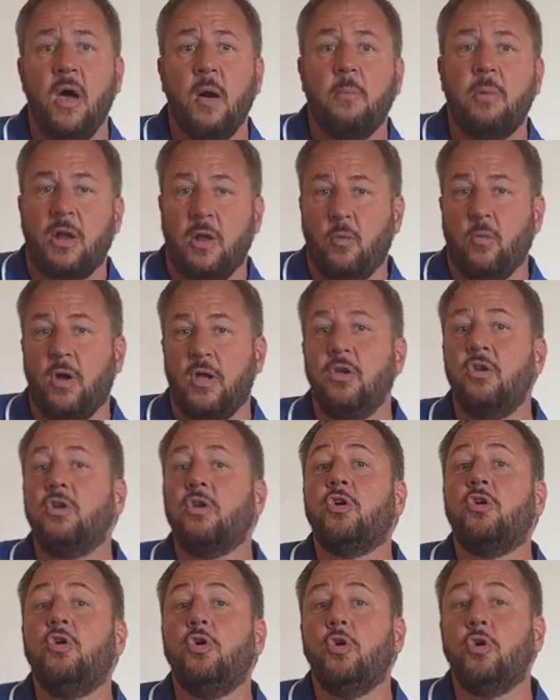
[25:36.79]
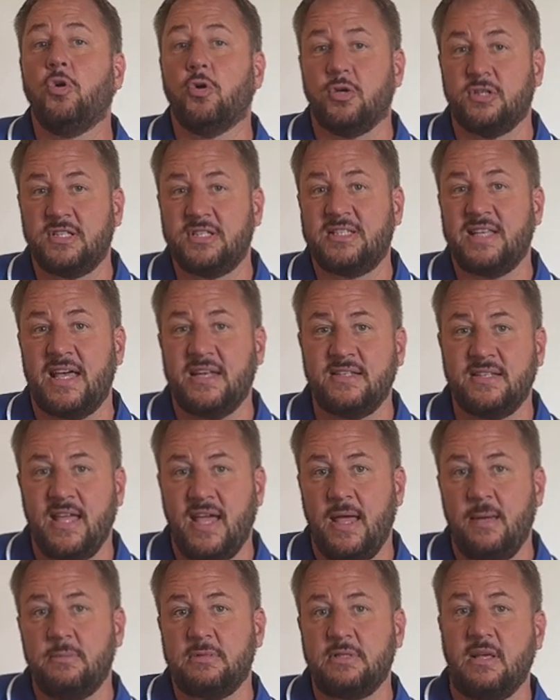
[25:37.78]
But I want you to Google scent
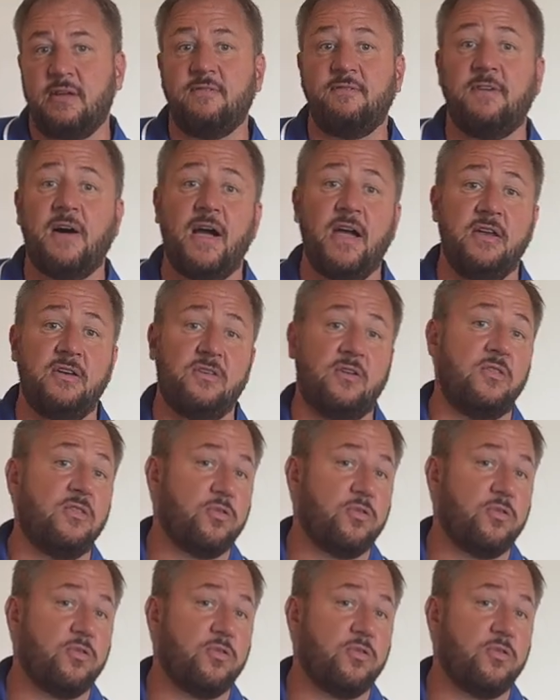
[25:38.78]
games and find